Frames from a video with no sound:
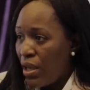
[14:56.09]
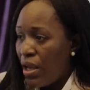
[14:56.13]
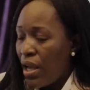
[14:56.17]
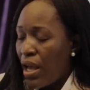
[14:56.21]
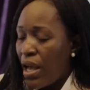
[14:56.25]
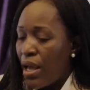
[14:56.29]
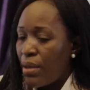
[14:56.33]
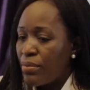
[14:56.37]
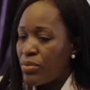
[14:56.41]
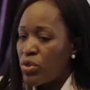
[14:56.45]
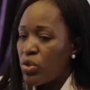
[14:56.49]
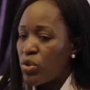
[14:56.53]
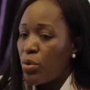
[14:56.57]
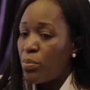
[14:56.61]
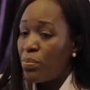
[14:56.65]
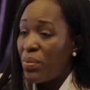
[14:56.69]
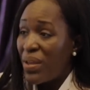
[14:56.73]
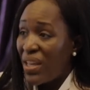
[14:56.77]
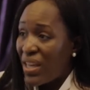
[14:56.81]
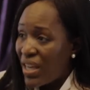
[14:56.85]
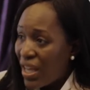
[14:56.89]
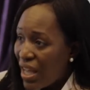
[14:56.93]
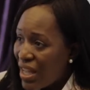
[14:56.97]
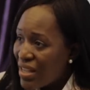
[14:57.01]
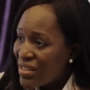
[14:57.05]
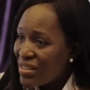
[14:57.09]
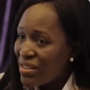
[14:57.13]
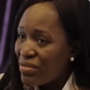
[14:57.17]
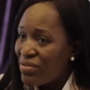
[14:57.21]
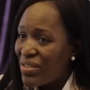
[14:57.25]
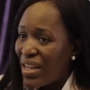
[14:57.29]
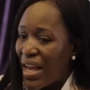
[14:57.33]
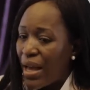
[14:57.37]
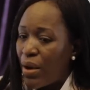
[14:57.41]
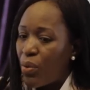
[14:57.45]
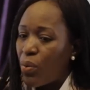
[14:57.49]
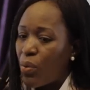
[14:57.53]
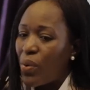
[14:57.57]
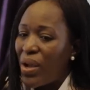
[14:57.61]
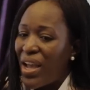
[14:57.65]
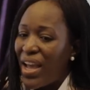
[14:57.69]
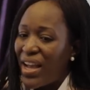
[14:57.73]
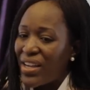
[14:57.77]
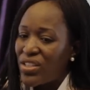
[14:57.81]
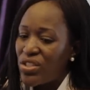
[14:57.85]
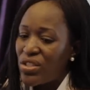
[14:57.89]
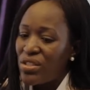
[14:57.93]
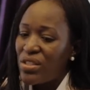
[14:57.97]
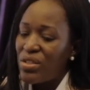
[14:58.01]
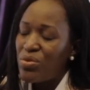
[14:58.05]
Um, so because of that, we
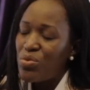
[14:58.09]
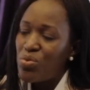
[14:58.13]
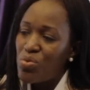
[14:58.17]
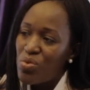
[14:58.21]
actually